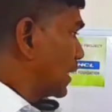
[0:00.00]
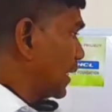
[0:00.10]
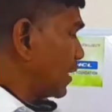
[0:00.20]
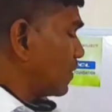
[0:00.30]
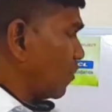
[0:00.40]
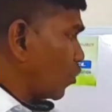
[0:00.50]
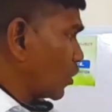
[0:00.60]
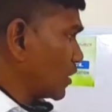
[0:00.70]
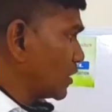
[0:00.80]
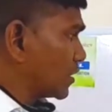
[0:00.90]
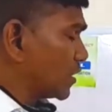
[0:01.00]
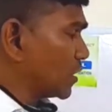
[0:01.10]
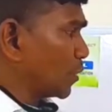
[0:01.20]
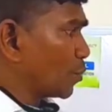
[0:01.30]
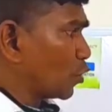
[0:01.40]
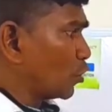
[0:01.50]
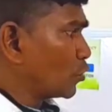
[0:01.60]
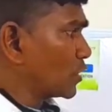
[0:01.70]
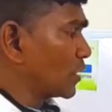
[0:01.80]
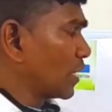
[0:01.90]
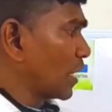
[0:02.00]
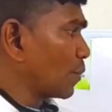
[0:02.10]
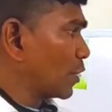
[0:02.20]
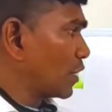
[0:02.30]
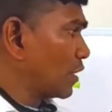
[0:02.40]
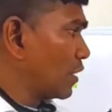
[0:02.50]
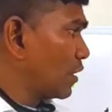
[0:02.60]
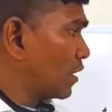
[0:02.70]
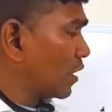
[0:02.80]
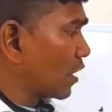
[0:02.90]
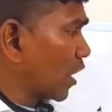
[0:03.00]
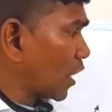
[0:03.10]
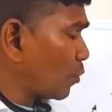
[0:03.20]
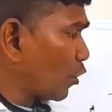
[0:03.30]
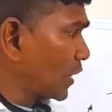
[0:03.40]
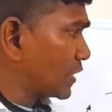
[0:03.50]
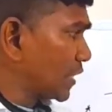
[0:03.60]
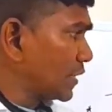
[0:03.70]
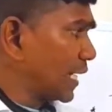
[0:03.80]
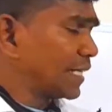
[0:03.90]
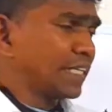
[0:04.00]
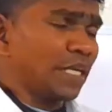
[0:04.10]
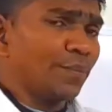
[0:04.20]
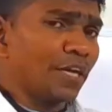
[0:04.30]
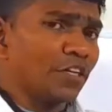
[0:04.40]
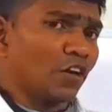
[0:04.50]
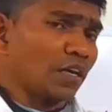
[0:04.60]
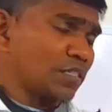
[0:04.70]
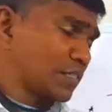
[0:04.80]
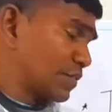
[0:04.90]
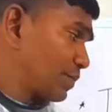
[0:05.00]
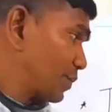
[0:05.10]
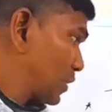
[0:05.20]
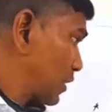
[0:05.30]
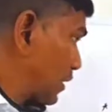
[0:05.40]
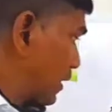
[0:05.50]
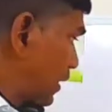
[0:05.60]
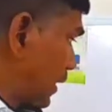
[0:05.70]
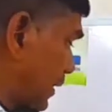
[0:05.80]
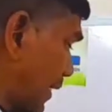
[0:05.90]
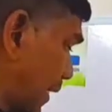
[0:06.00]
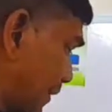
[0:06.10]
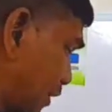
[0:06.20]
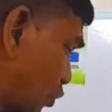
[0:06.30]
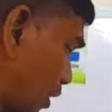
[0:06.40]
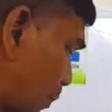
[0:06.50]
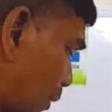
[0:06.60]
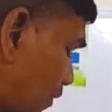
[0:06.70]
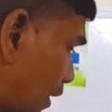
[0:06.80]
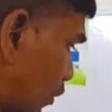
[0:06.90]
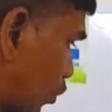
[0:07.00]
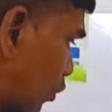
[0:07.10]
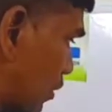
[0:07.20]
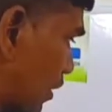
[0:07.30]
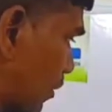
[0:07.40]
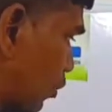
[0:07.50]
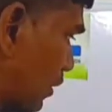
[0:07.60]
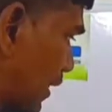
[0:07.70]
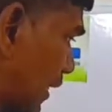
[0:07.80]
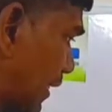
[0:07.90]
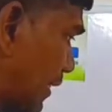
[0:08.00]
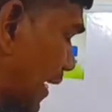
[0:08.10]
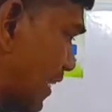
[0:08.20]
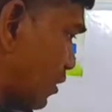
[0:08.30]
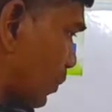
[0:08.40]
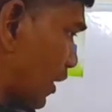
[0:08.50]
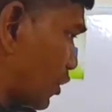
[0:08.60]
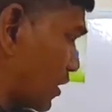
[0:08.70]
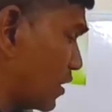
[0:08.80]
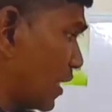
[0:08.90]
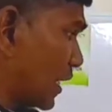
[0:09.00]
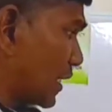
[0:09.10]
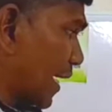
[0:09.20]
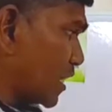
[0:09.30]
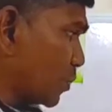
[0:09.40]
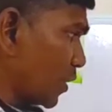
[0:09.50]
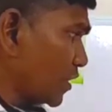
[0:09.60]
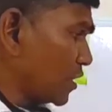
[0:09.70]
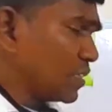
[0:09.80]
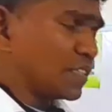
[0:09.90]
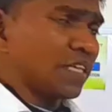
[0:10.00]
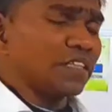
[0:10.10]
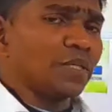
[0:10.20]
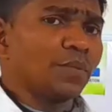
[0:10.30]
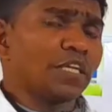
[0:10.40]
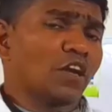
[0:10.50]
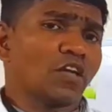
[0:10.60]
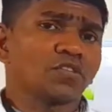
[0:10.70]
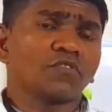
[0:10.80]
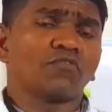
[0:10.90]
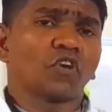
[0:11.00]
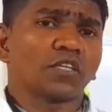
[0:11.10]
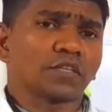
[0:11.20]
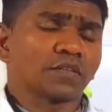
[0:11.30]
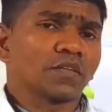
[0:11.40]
Here the photosynthesis is producing carbohydrate and it liberate oxygen. In the next chapter we are going to see about transpiration. Transpiration is nothing but loss of water.